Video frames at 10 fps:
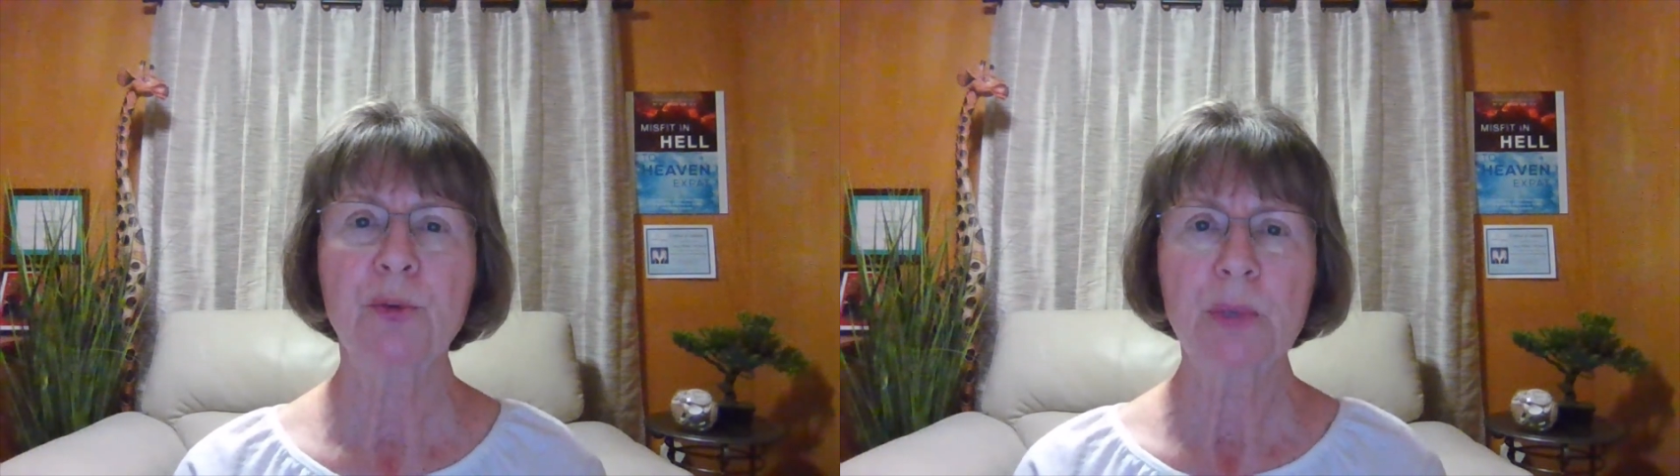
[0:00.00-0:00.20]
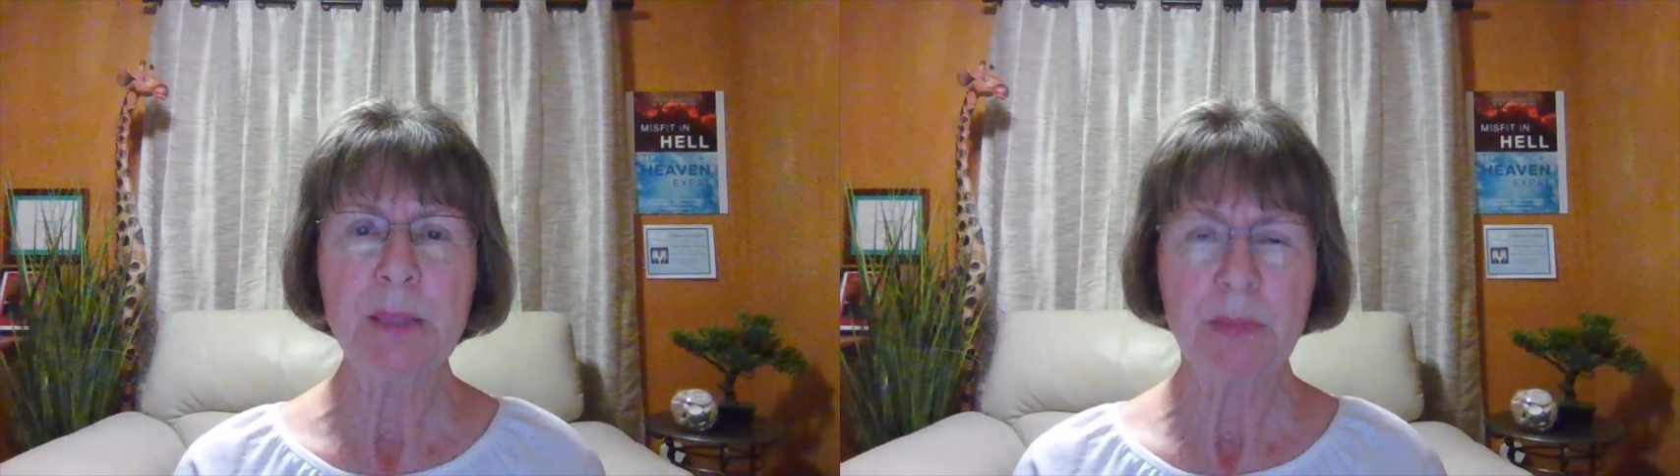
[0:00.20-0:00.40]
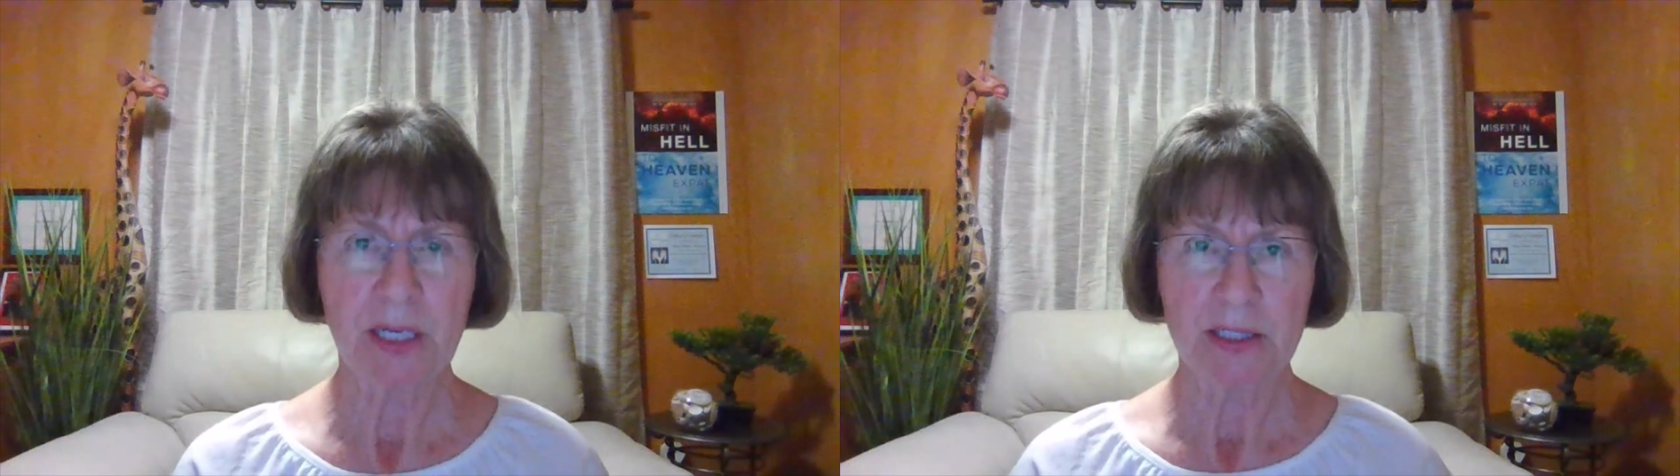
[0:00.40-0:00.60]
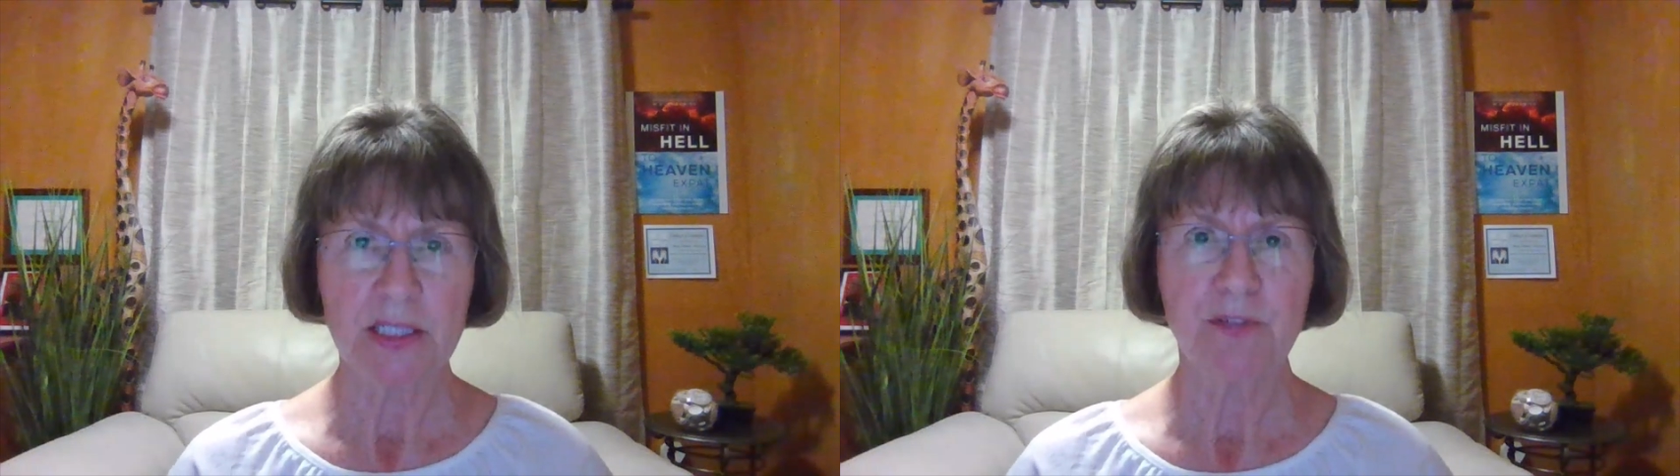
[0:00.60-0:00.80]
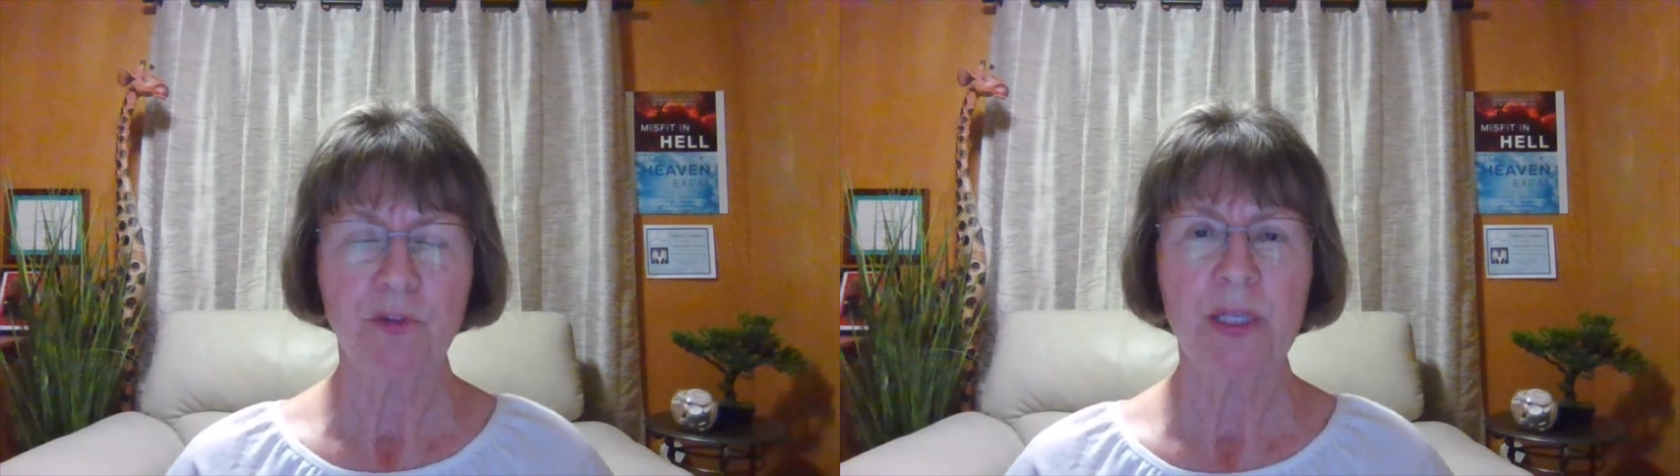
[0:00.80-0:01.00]
3
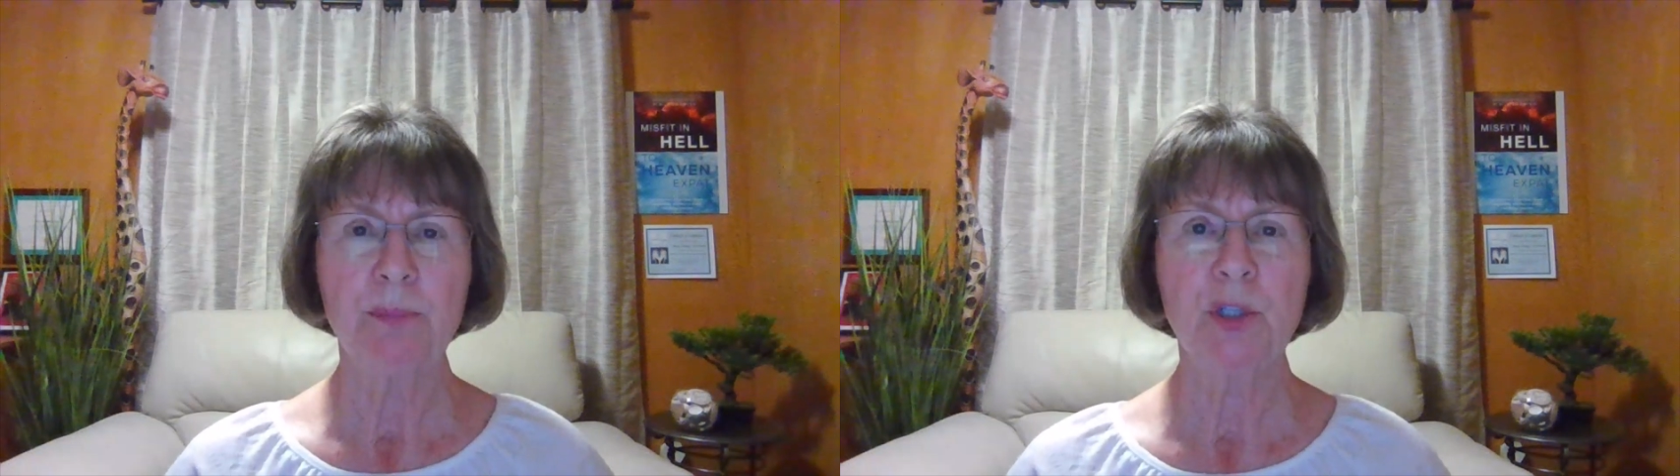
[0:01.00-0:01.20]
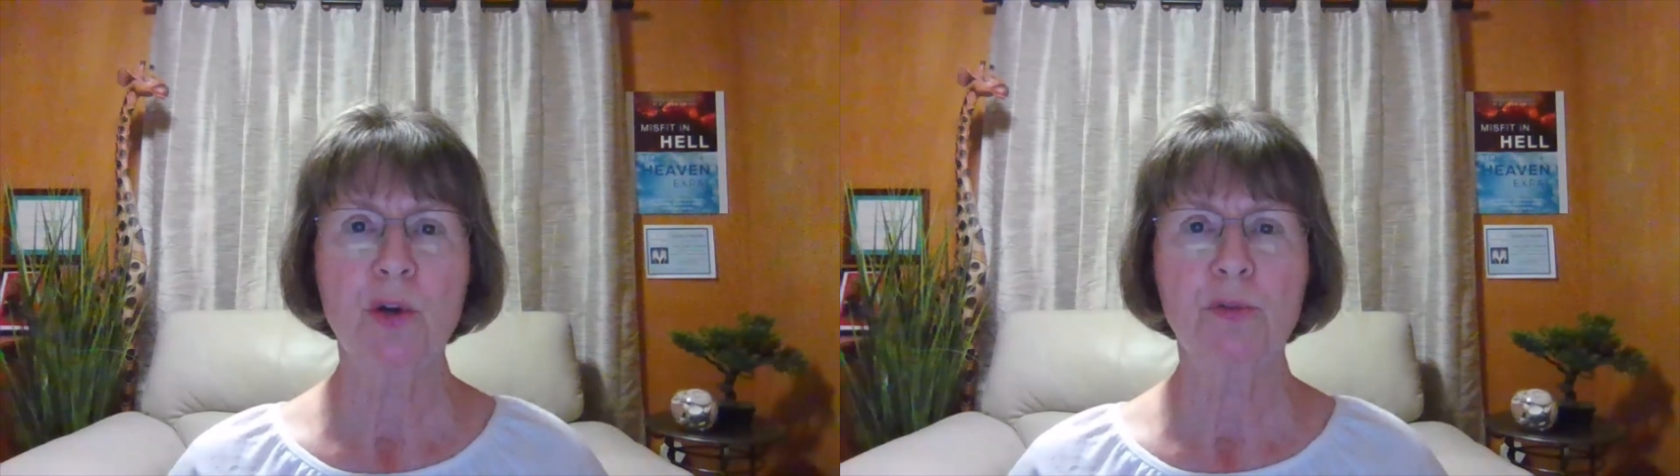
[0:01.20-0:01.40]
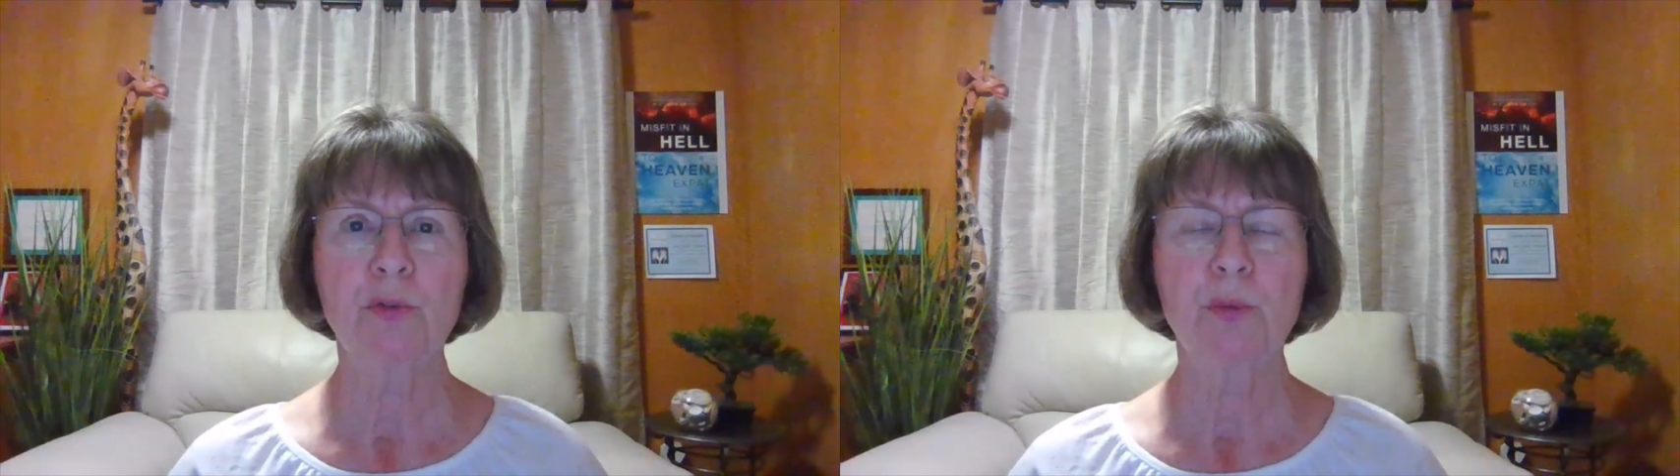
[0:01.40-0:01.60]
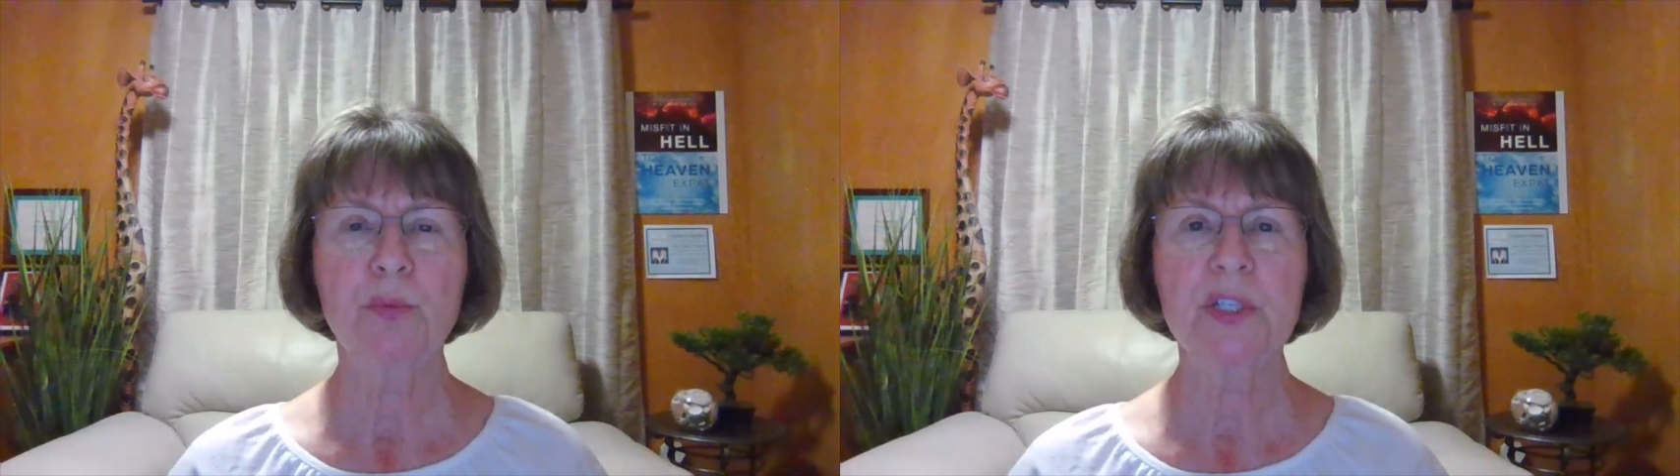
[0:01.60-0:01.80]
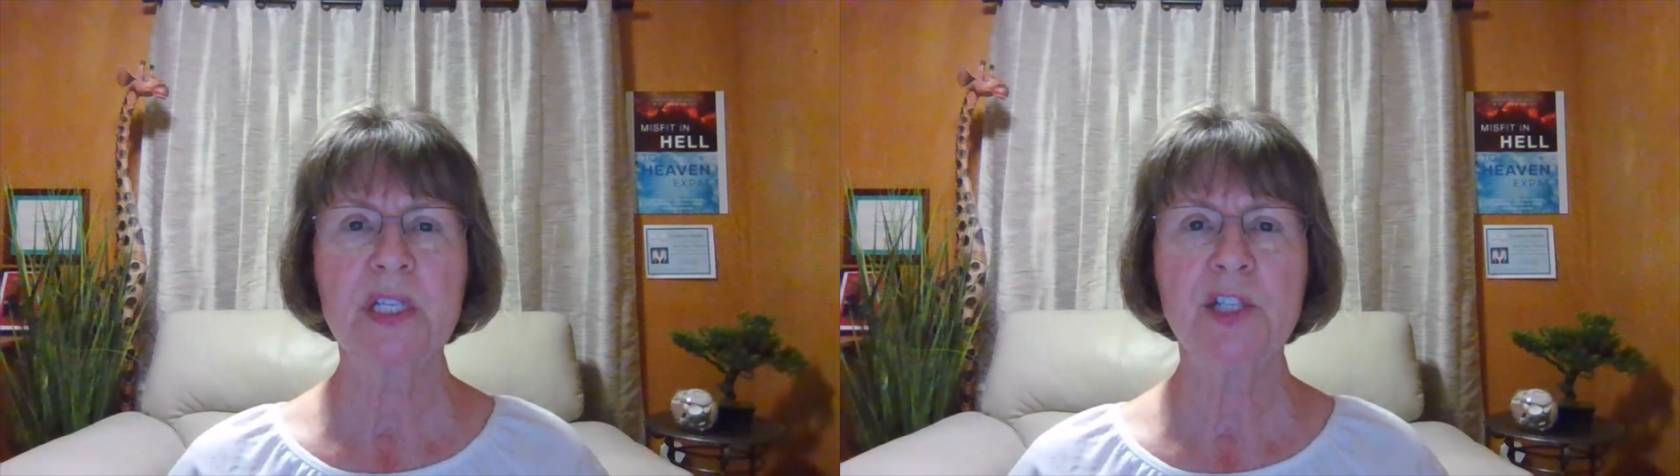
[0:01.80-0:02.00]
months for him to go through the
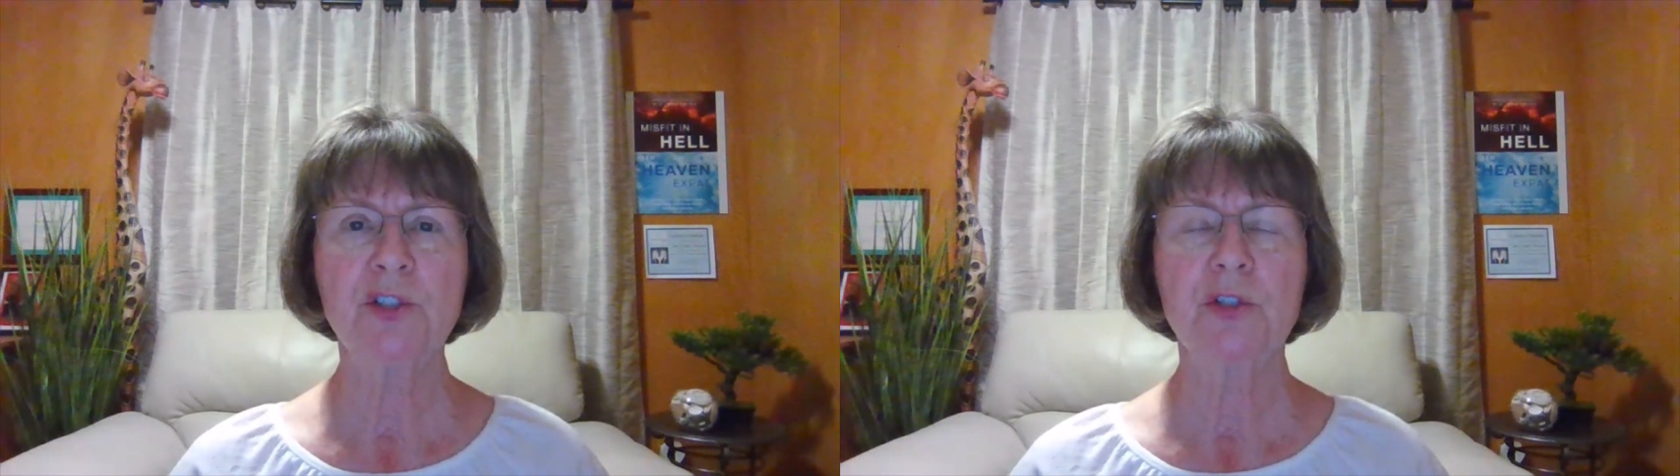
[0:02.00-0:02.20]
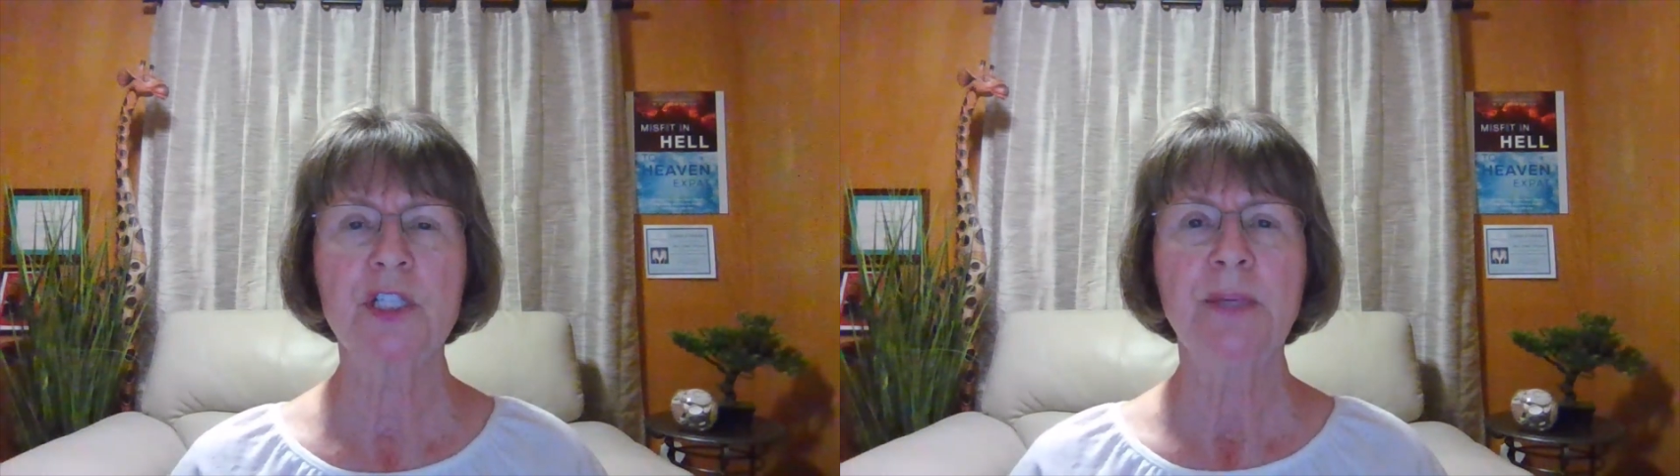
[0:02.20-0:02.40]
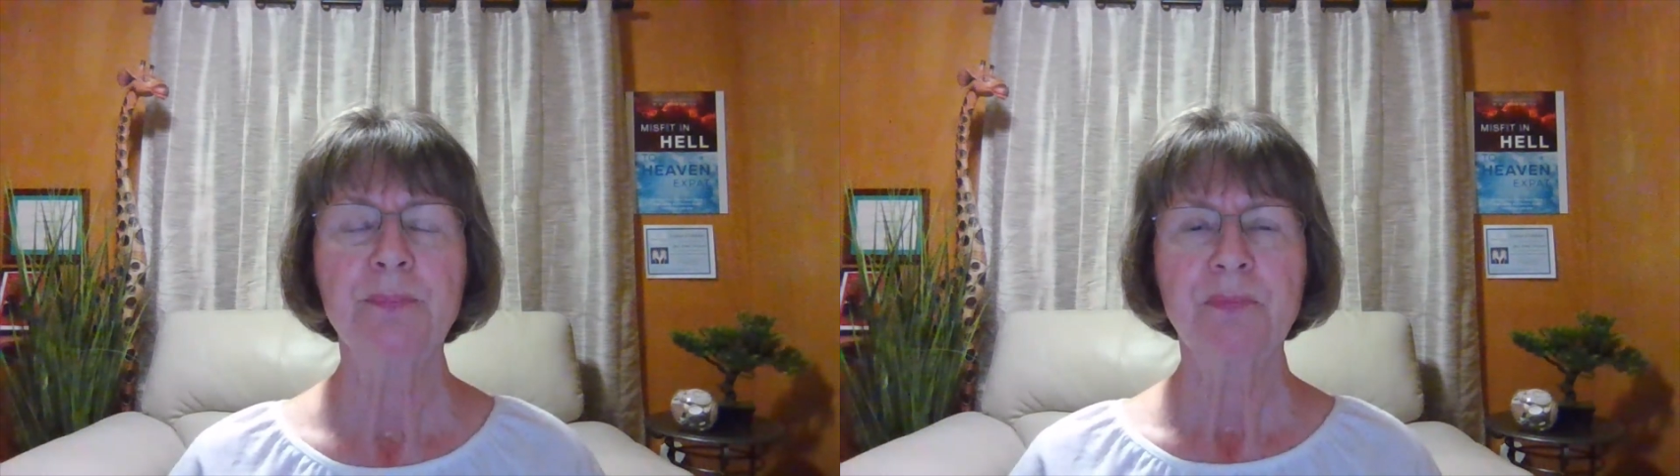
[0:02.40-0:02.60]
procedures.